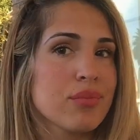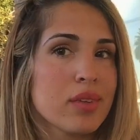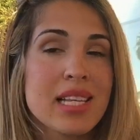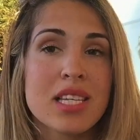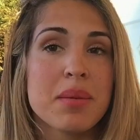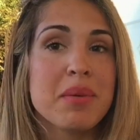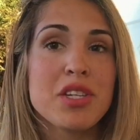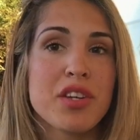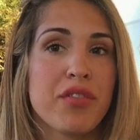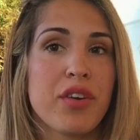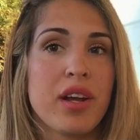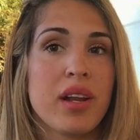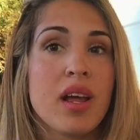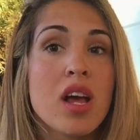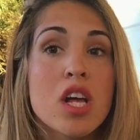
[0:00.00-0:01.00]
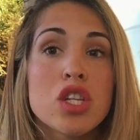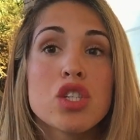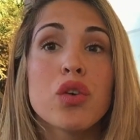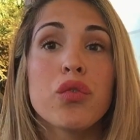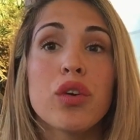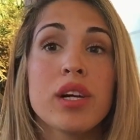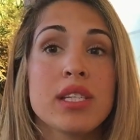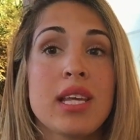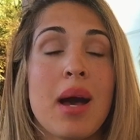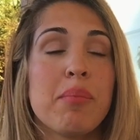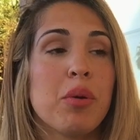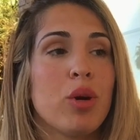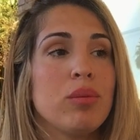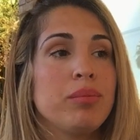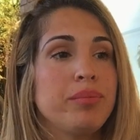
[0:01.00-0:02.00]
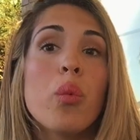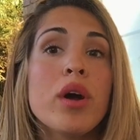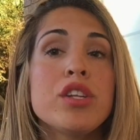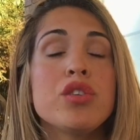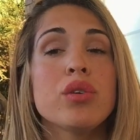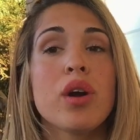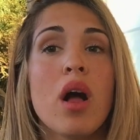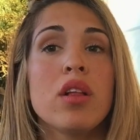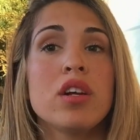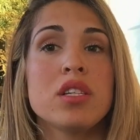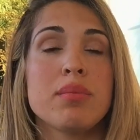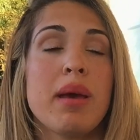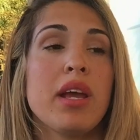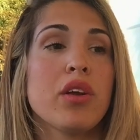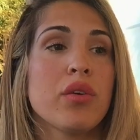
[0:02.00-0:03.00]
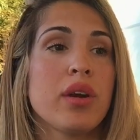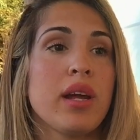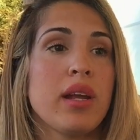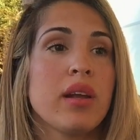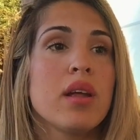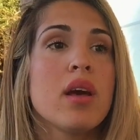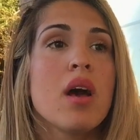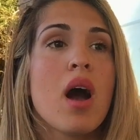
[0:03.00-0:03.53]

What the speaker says: It's going to be different. So for example, what two colors make green?